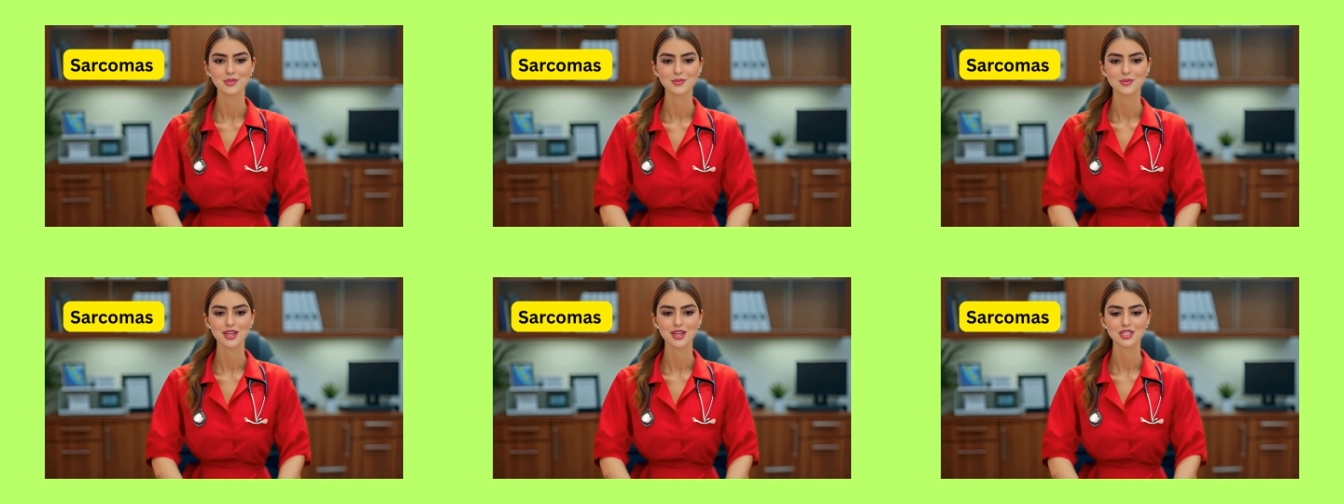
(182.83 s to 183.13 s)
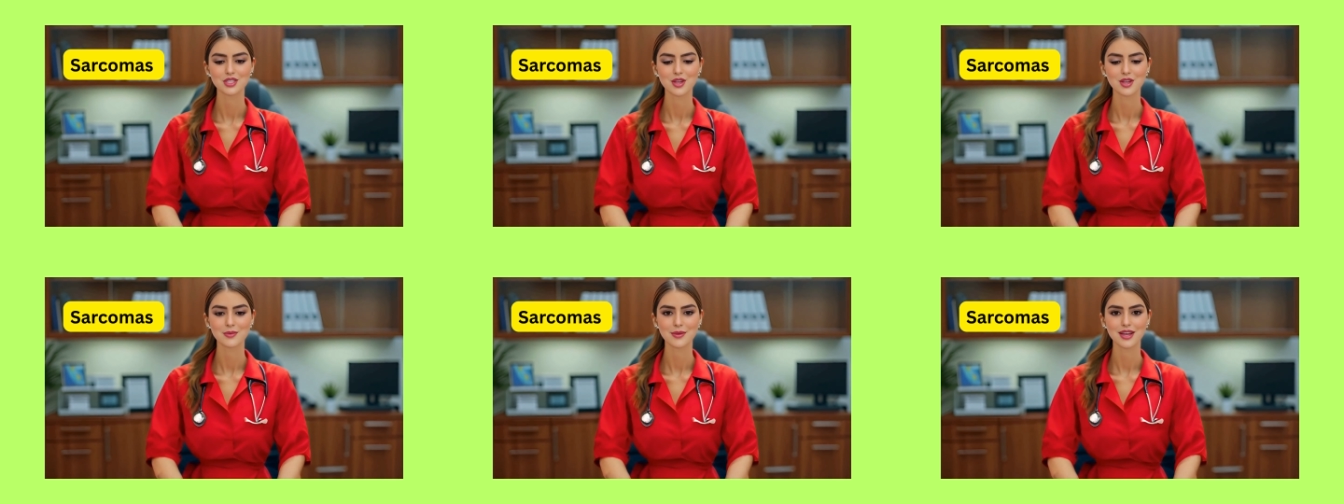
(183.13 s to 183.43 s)

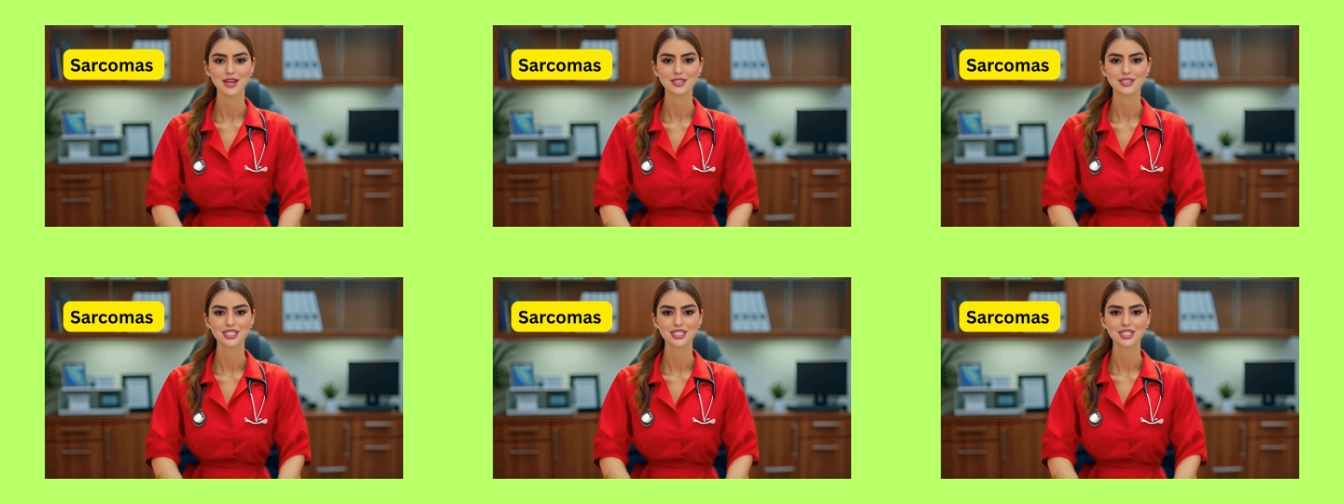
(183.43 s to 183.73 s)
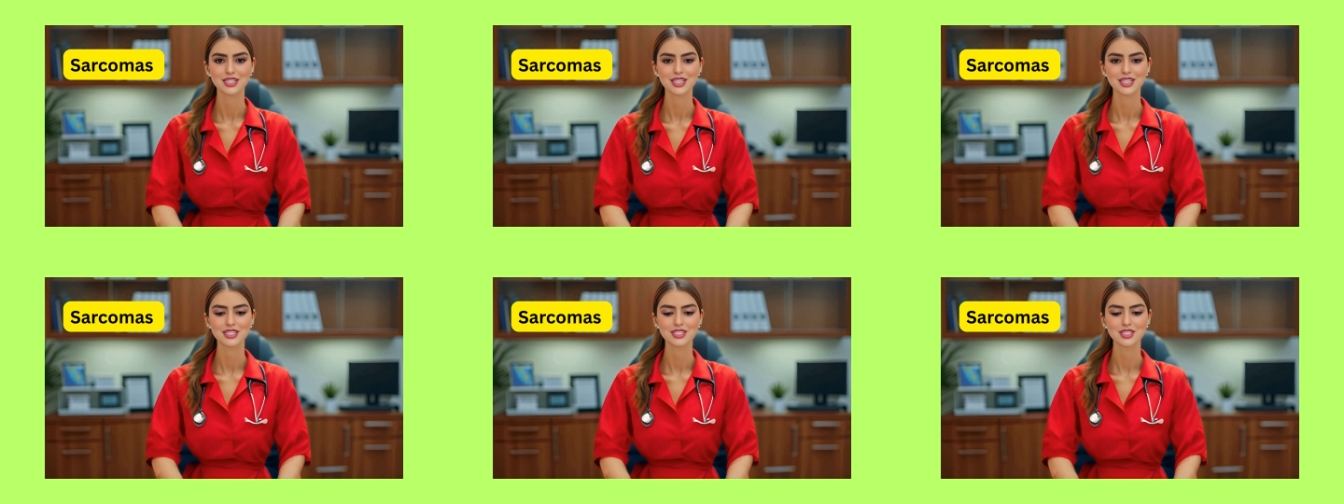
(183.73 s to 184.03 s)

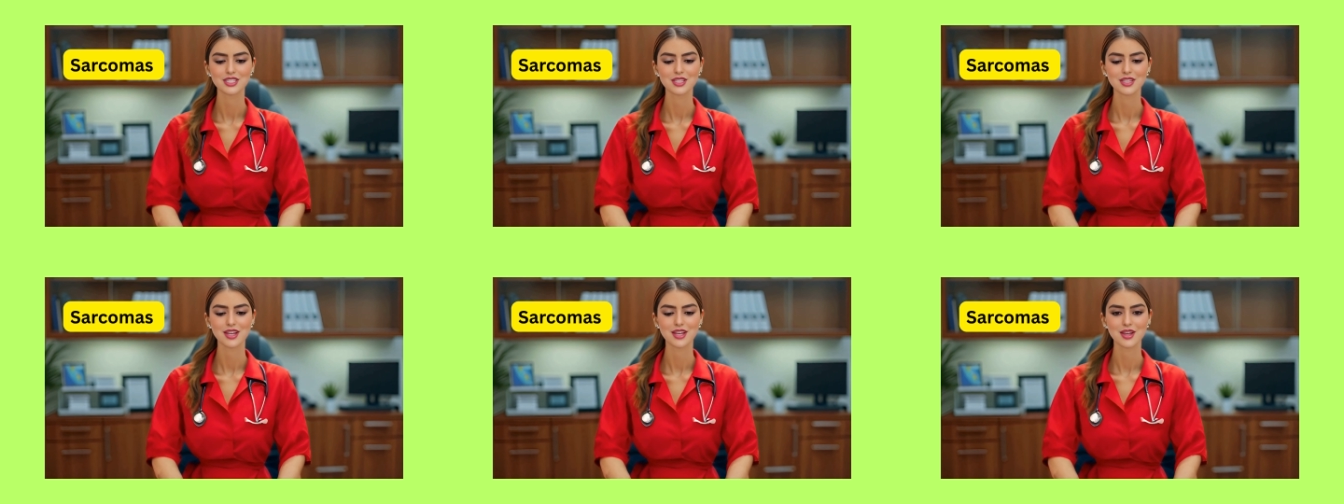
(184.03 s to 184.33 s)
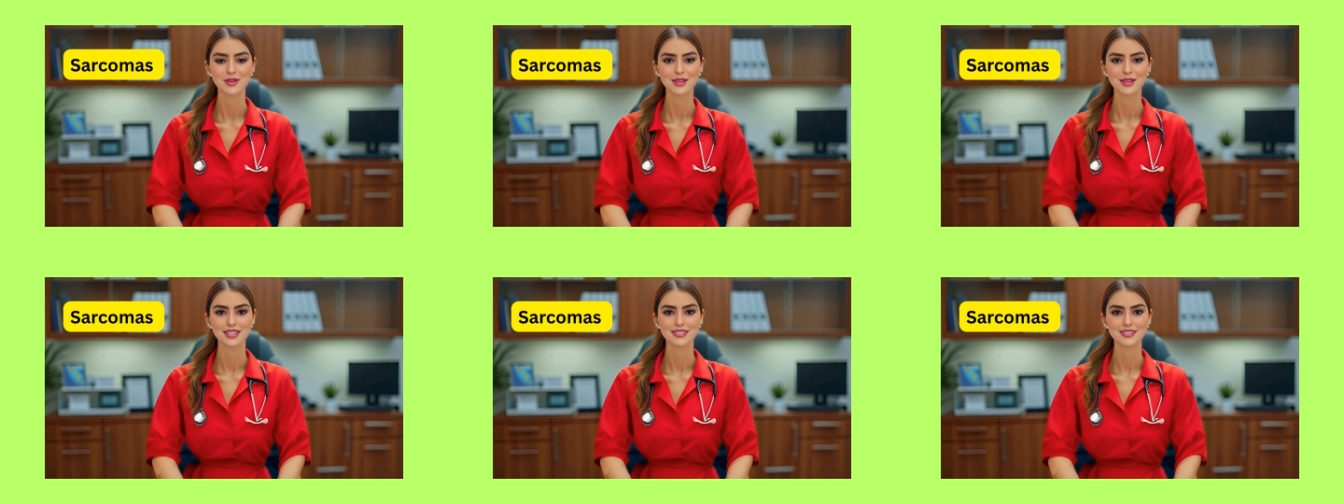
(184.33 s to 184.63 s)
retroperitoneal
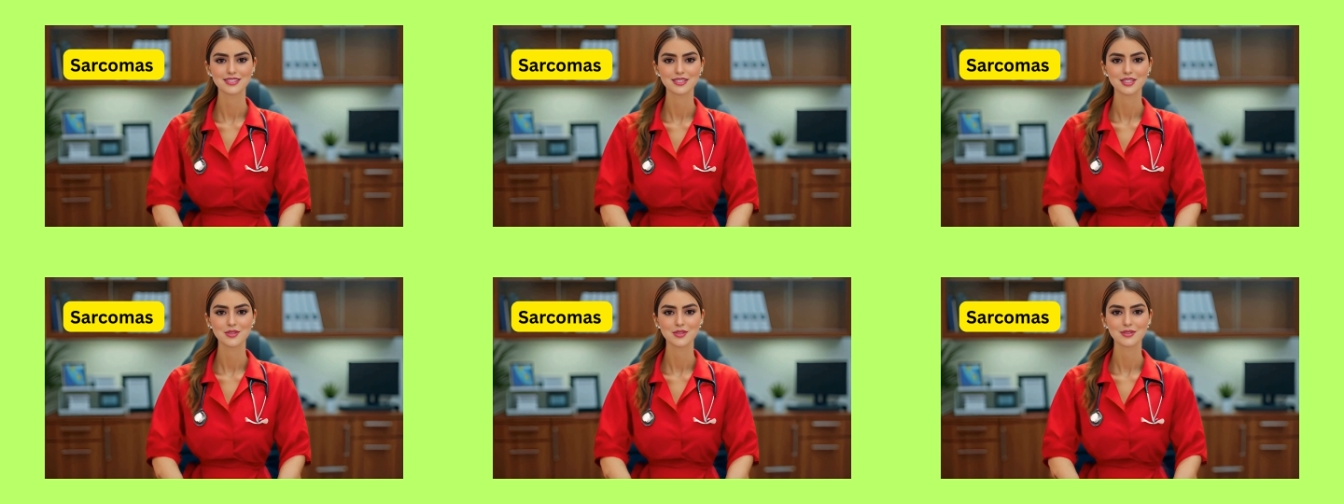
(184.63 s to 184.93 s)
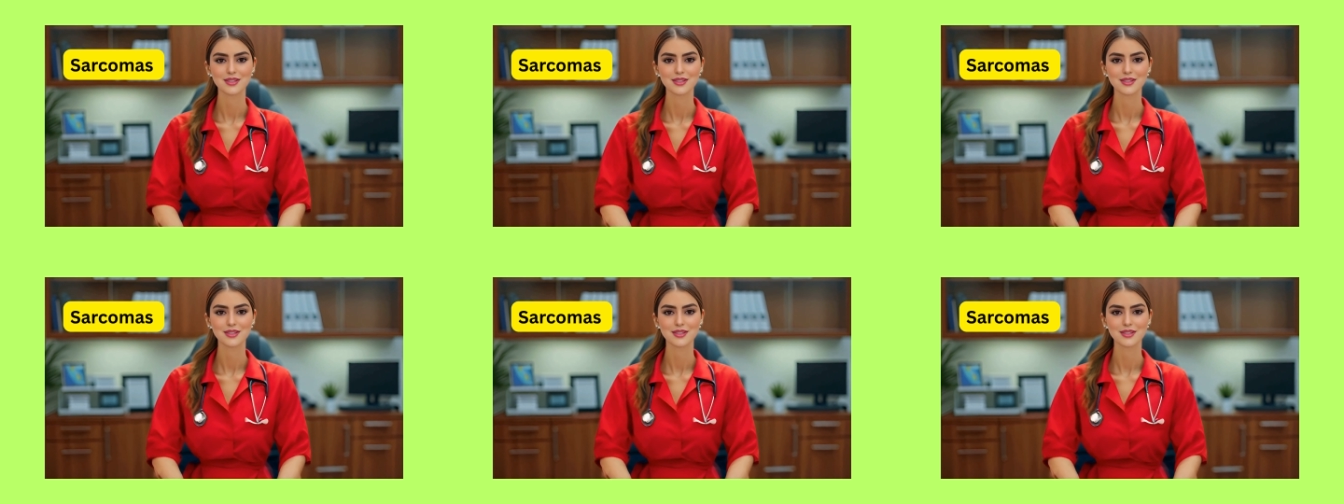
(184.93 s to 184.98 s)
sarcomas.